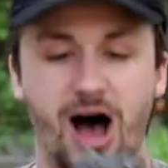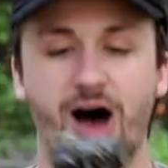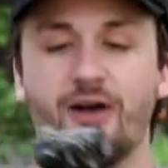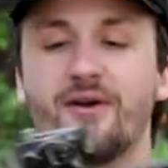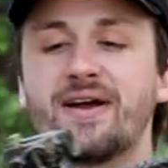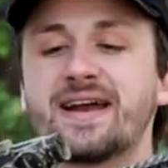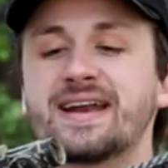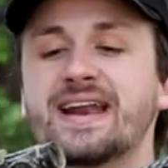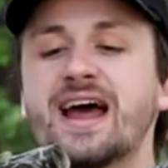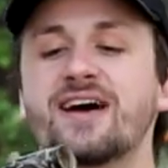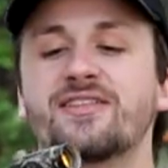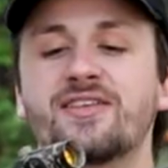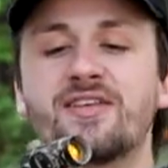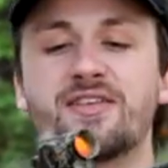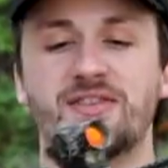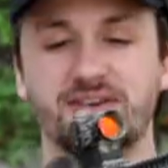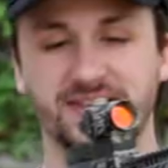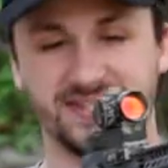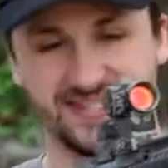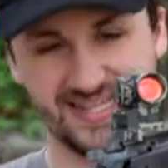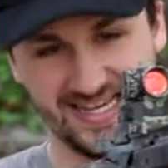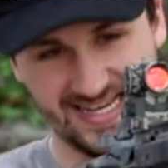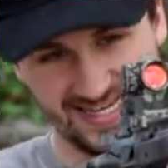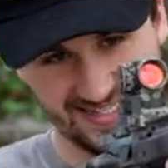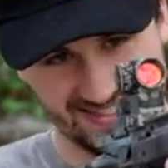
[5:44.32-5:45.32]
All right, now that
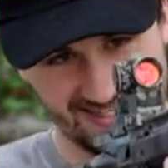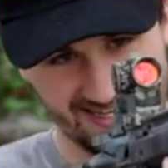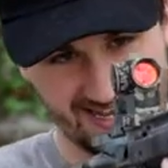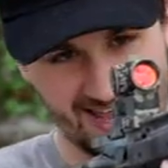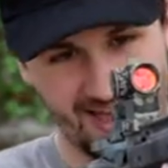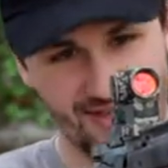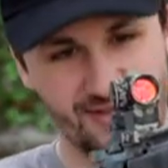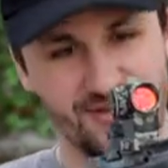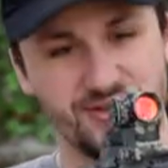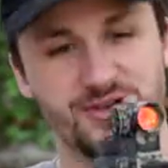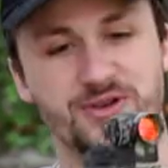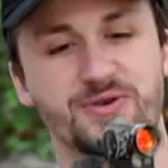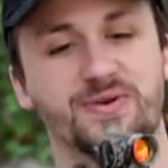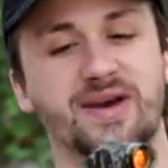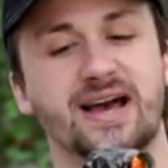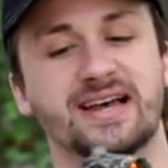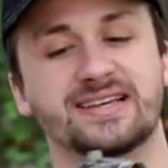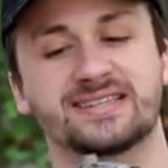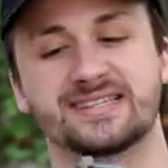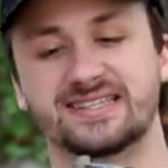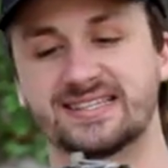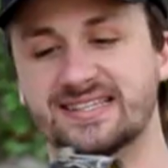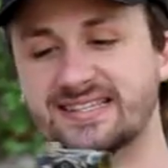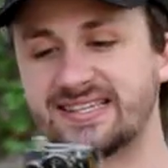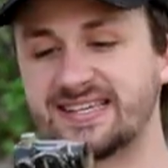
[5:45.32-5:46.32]
this thing is together, you
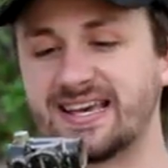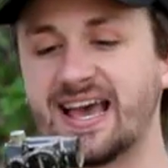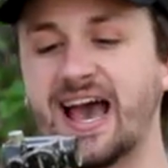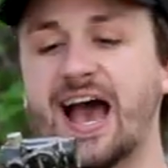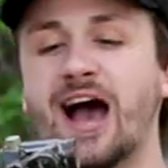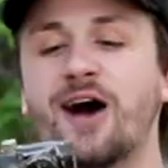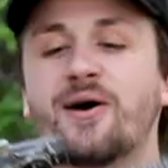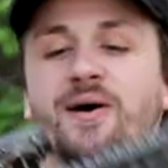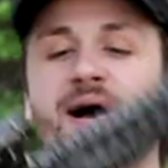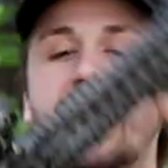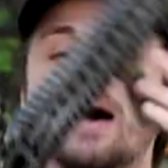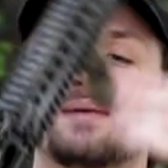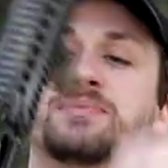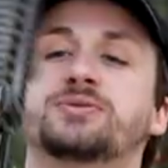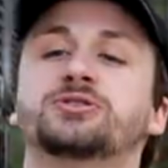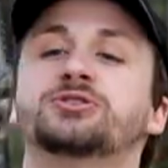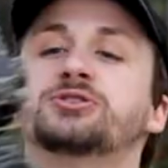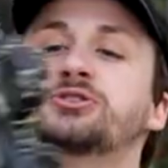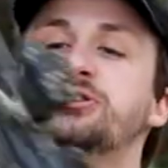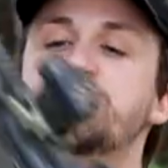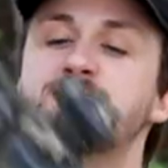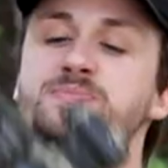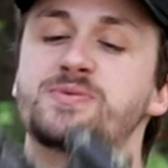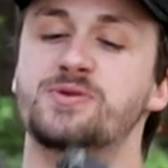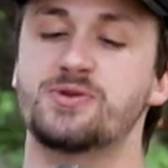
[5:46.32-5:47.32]
guys can see how
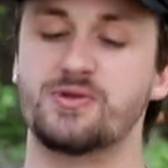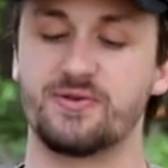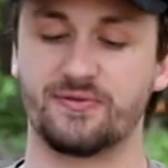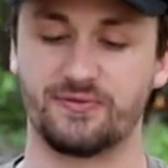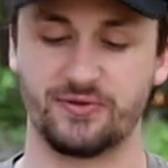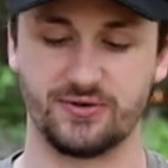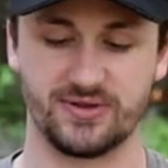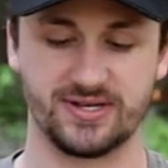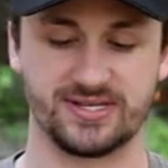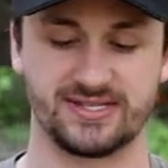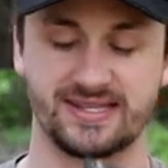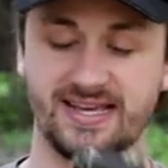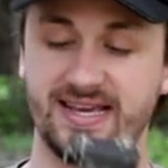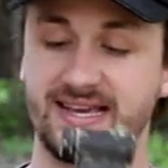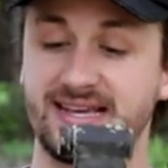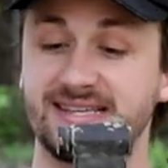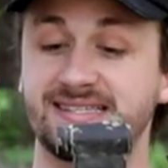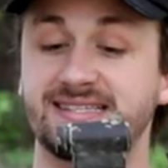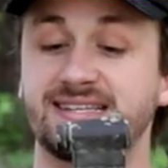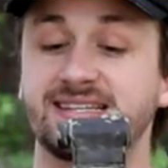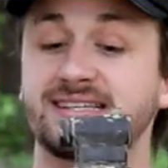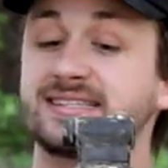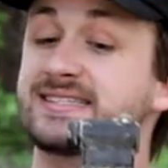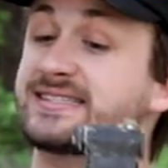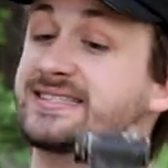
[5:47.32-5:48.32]
absolutely beautiful this thing
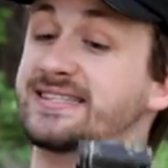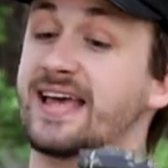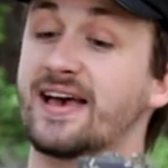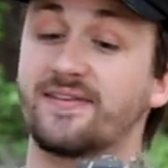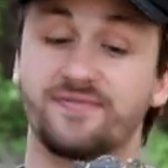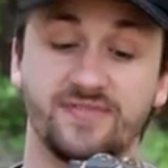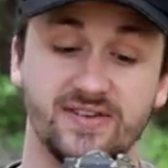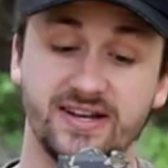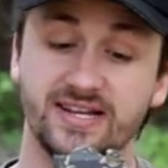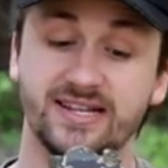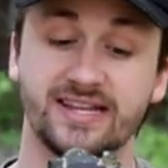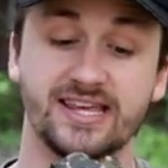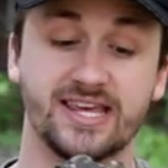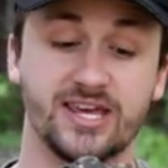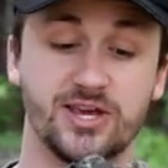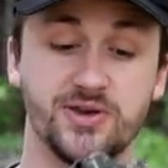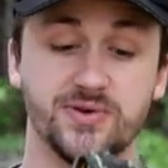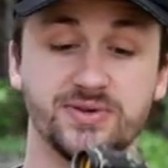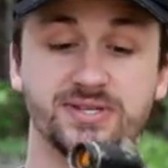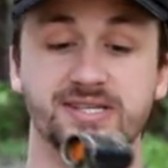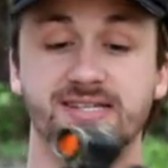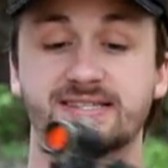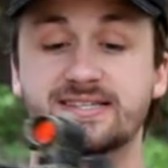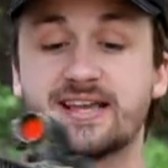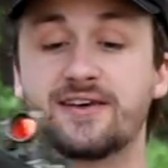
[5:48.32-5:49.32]
is. It is definitely
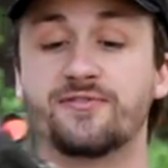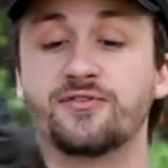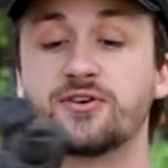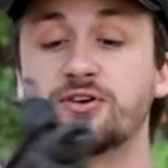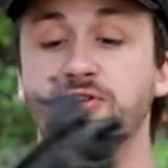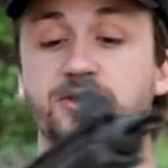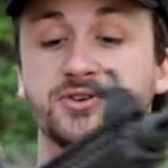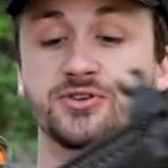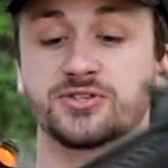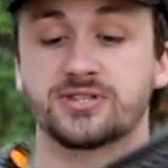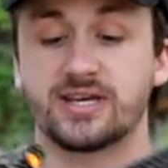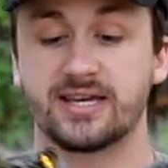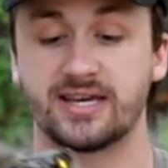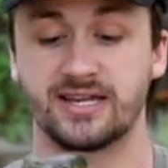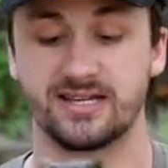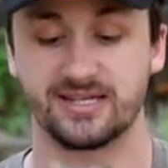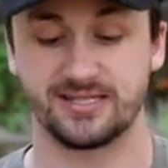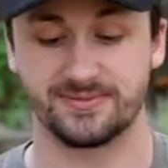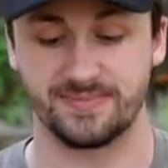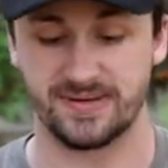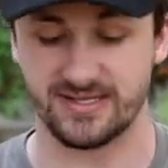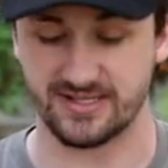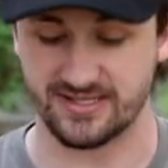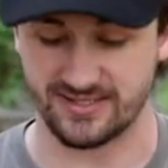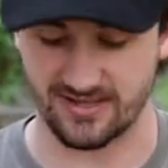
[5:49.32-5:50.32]
used. It definitely looks like it
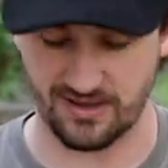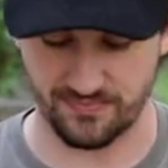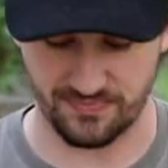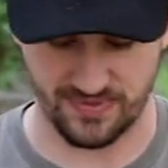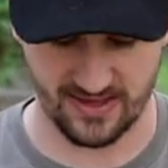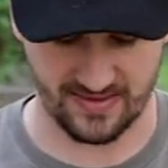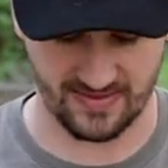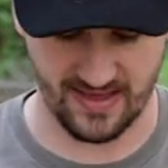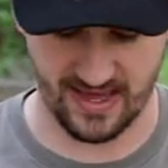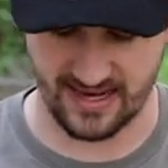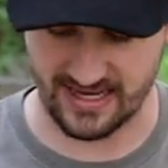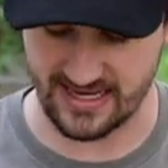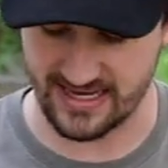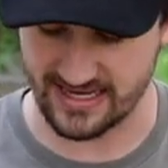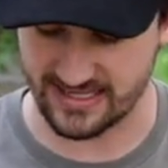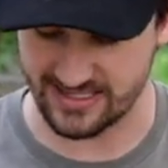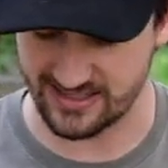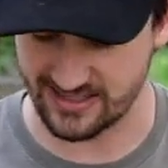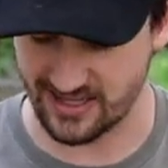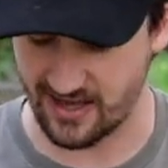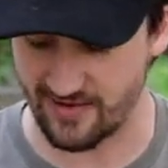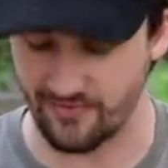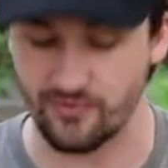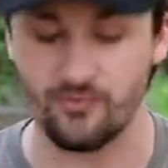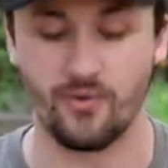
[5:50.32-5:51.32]
has been something that he has
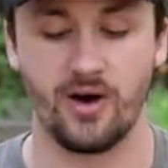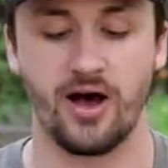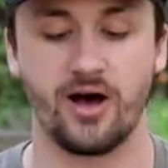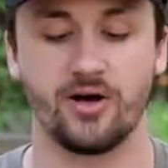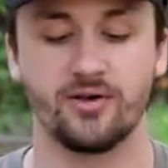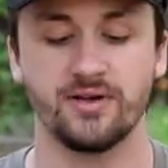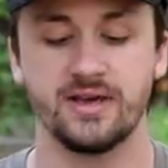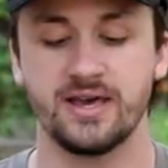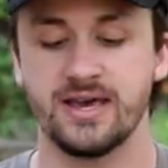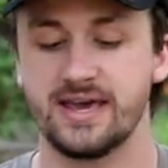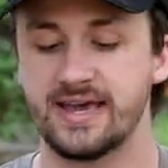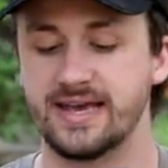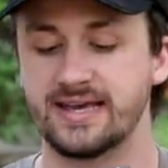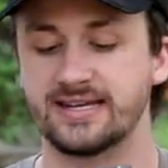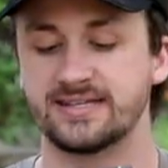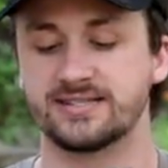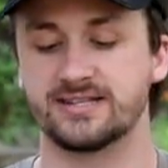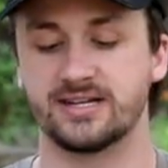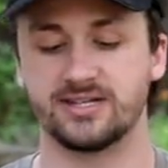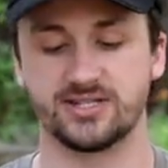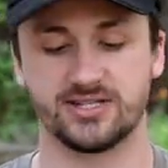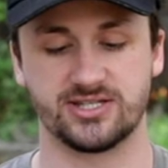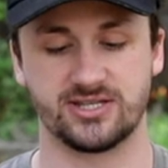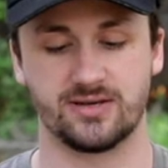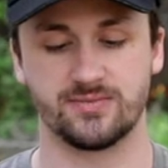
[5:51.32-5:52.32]
loved well. He's
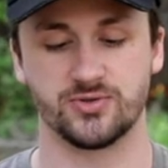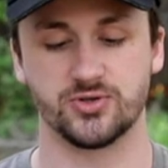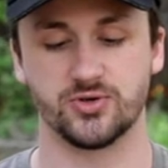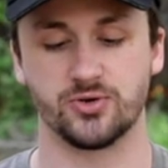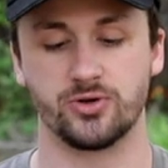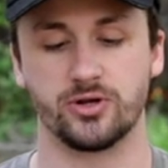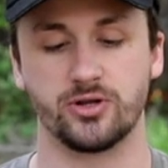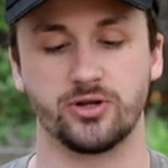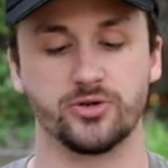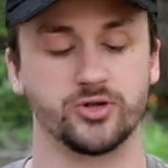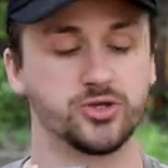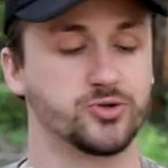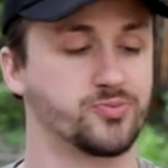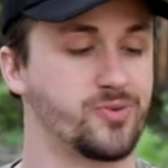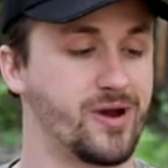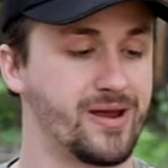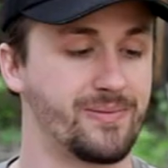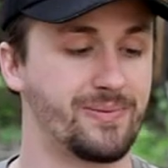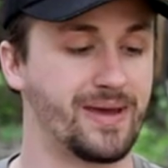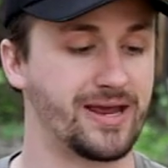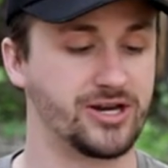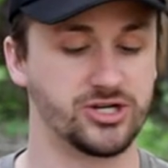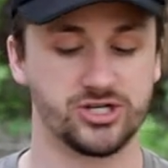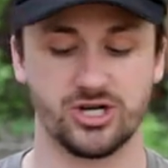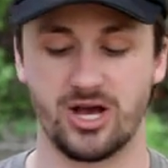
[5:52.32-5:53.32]
done some sort of little
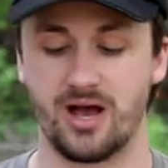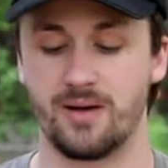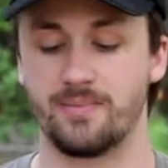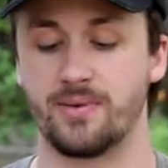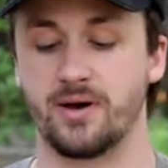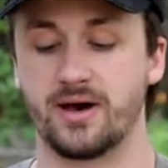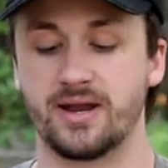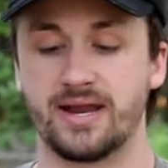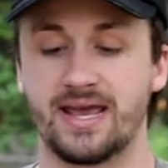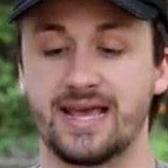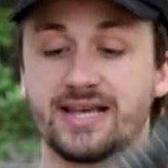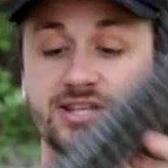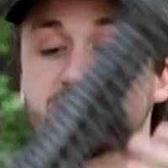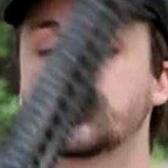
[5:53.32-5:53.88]
spray paint job on it.